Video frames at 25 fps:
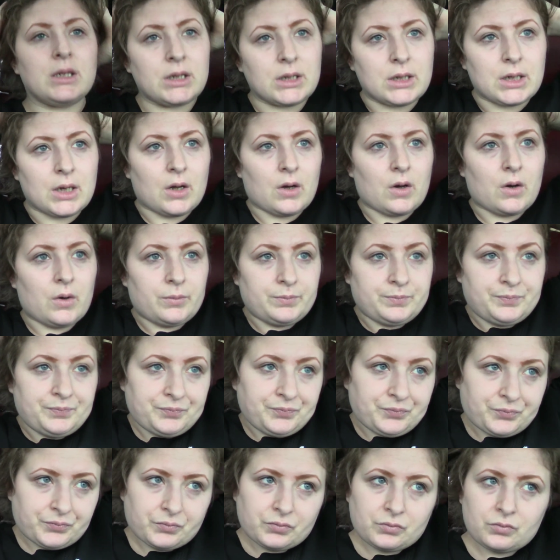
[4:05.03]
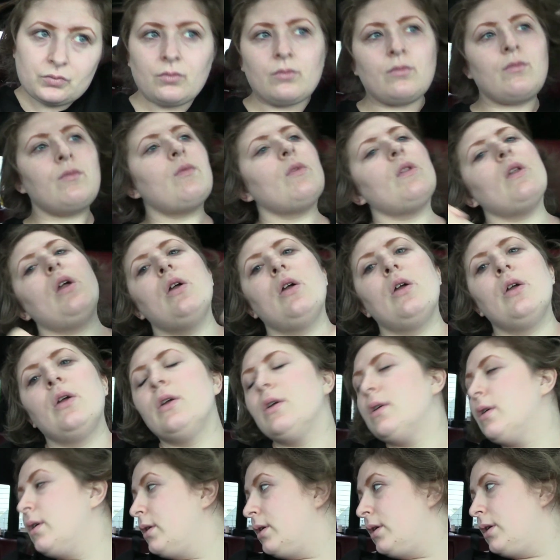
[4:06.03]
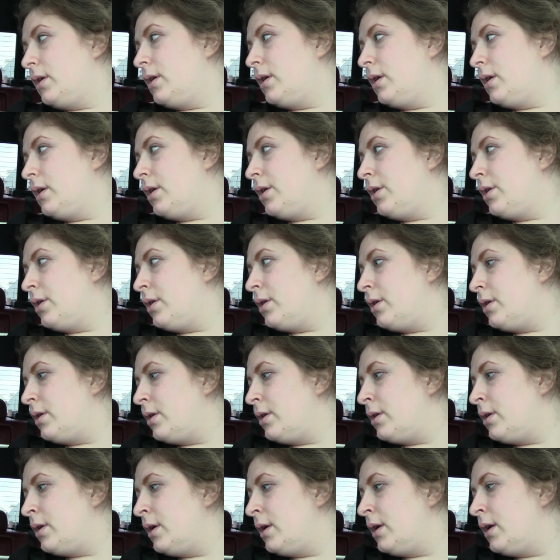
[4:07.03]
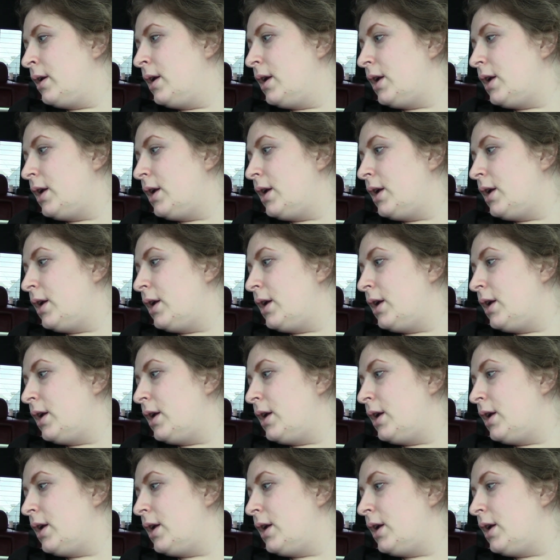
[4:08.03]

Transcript: So I could become a Sailor Moon character.